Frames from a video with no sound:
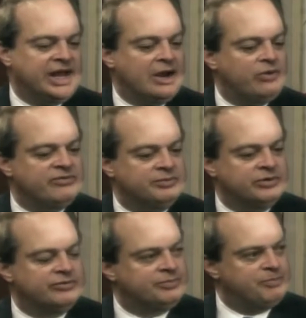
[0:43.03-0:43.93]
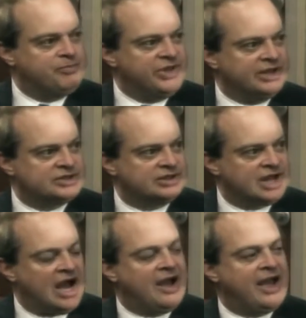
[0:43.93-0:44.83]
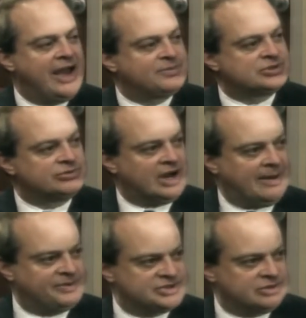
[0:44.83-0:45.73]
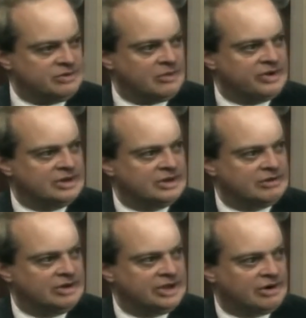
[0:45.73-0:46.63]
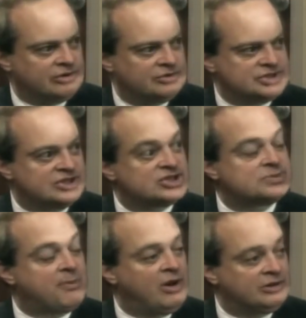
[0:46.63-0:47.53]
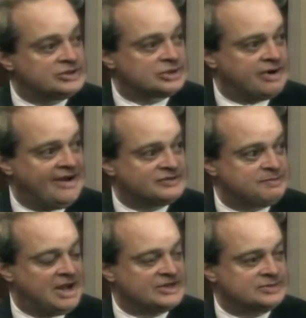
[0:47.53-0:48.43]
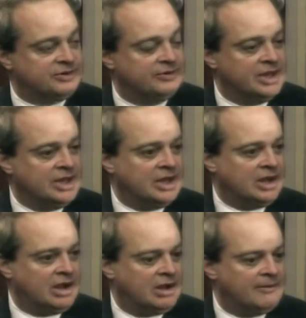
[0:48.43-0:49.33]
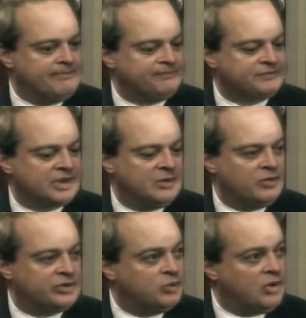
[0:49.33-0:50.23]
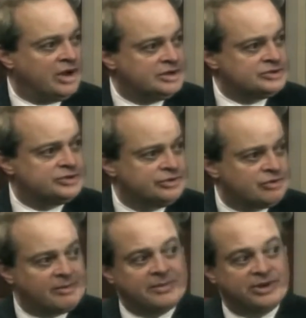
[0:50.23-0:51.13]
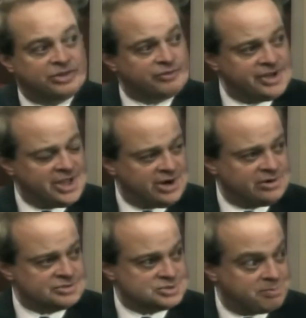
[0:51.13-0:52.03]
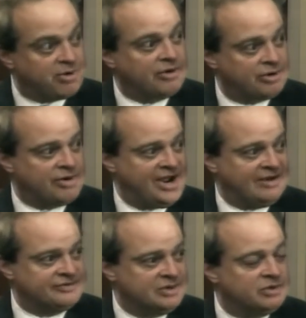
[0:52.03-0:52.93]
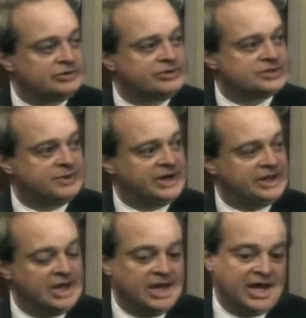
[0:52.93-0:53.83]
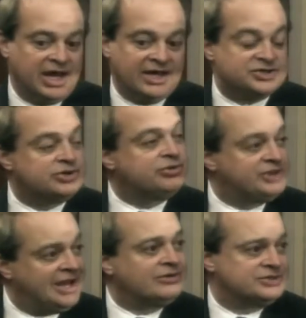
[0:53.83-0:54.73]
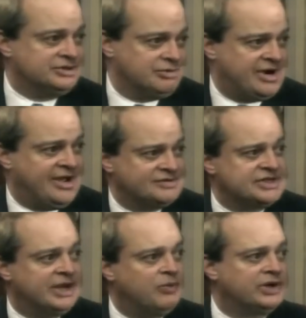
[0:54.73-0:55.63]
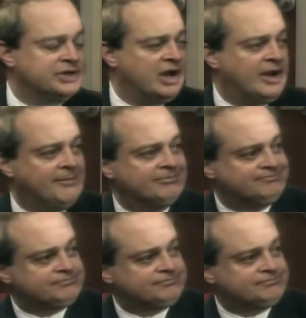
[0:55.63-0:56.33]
And now we've moved into the absolute opposite, where we literally are using the smallest grafts possible, with 1, 2, or maybe 3 hairs per graft, and we'll do as many as 2,000 grafts at one time.